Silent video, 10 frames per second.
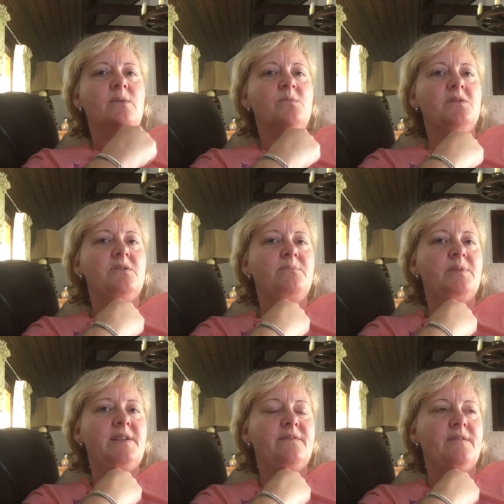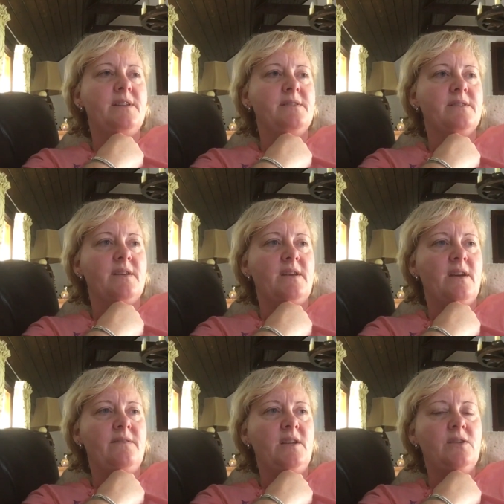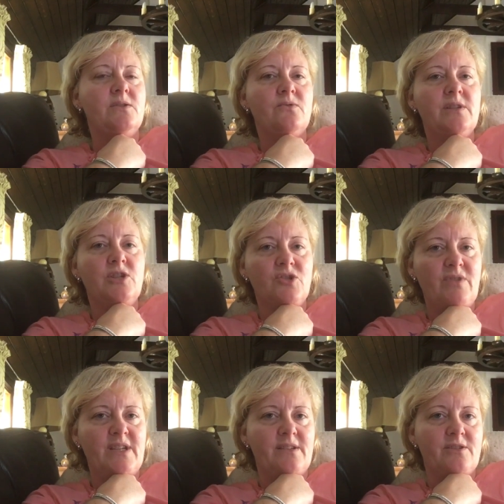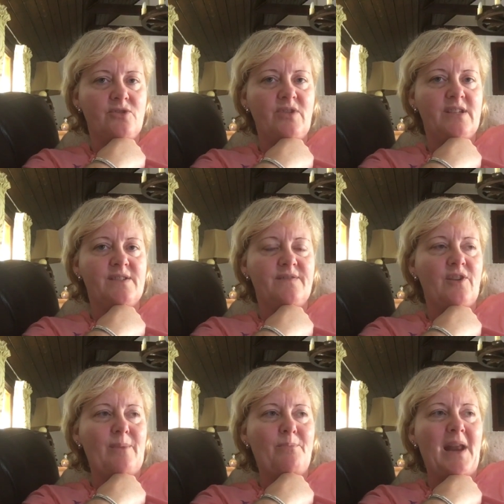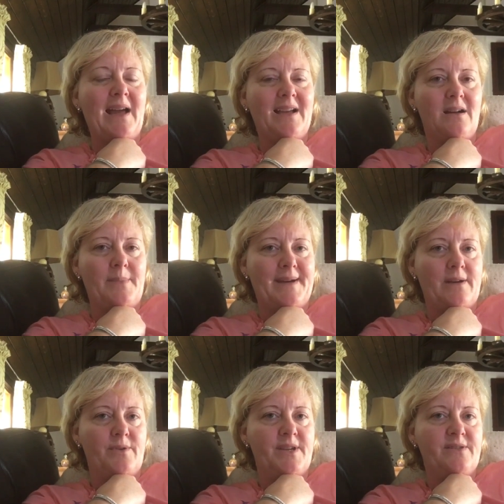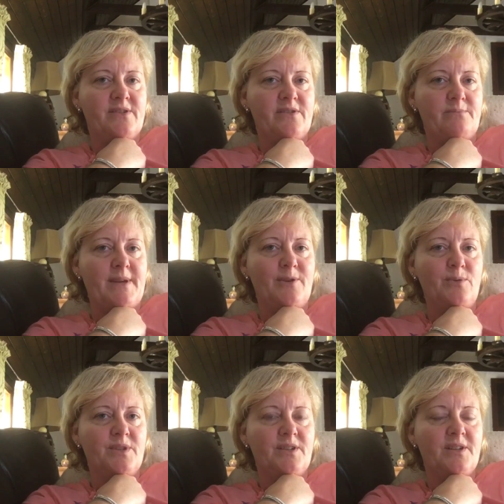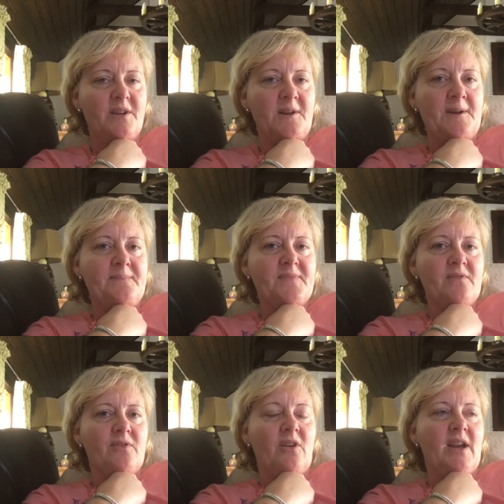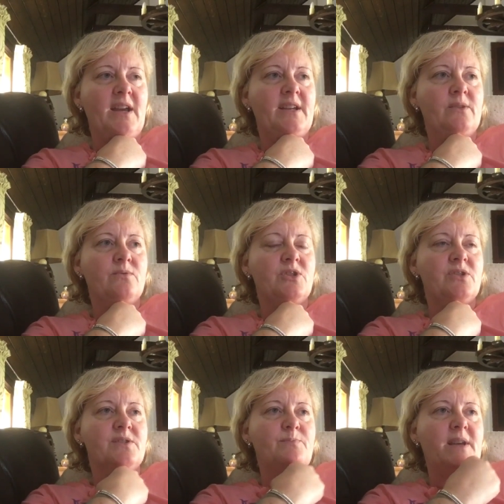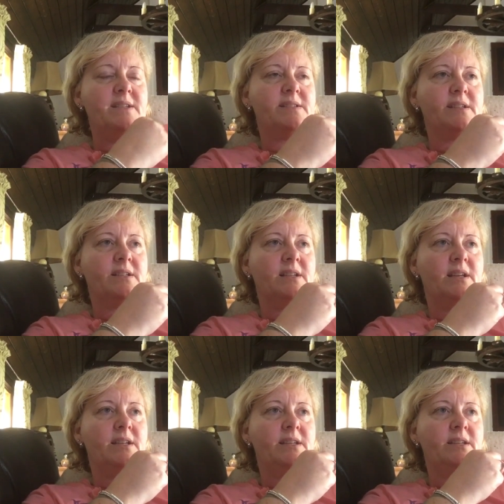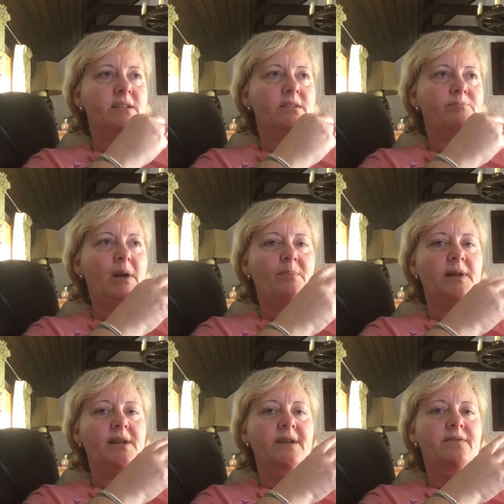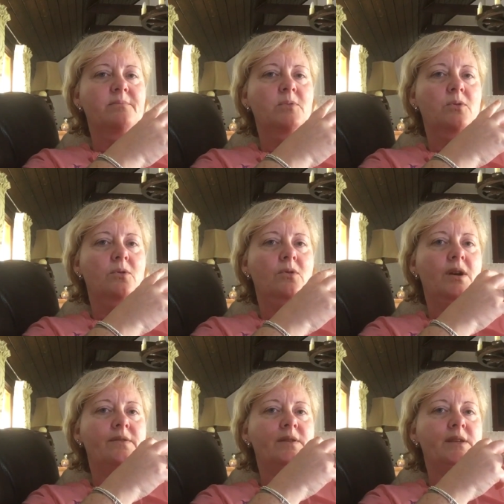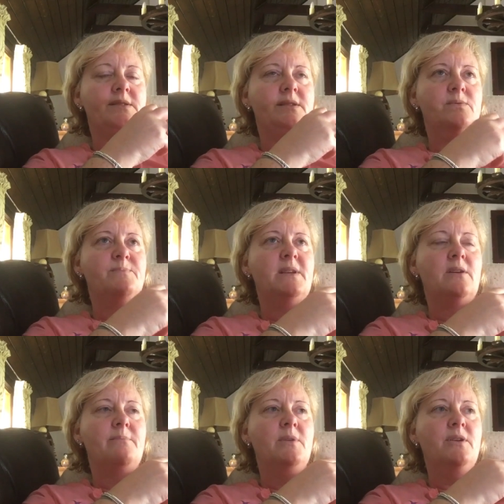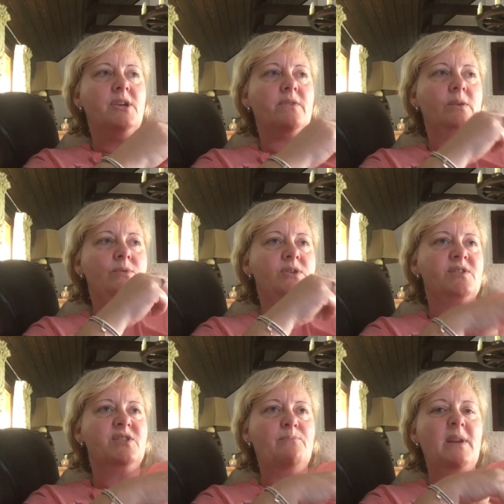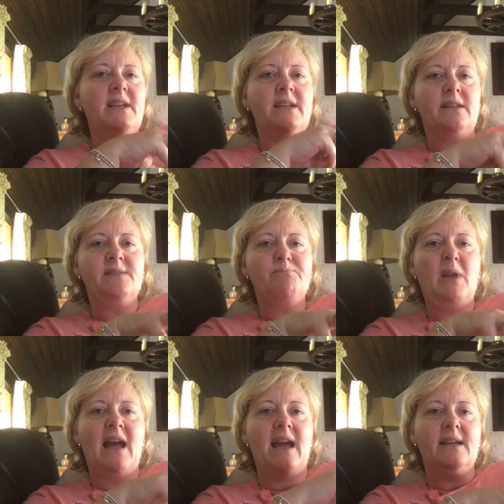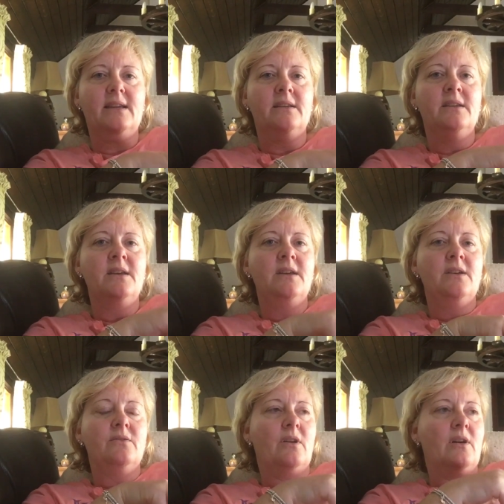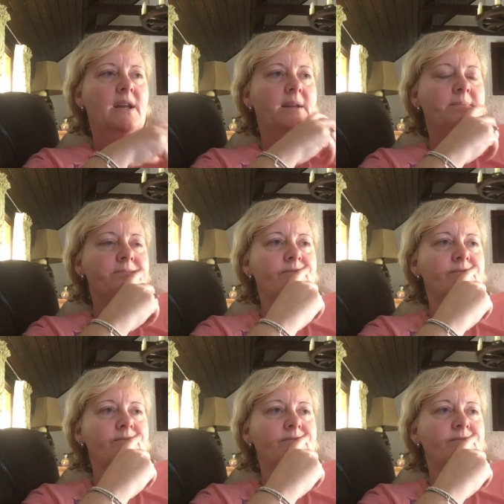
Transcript: It was a complete frenzy. And then you saw these streaks of like black come out into the milk, right? And it was just basically bubbling even more, and these, it was a bit like mercury. It was just splitting this black, right?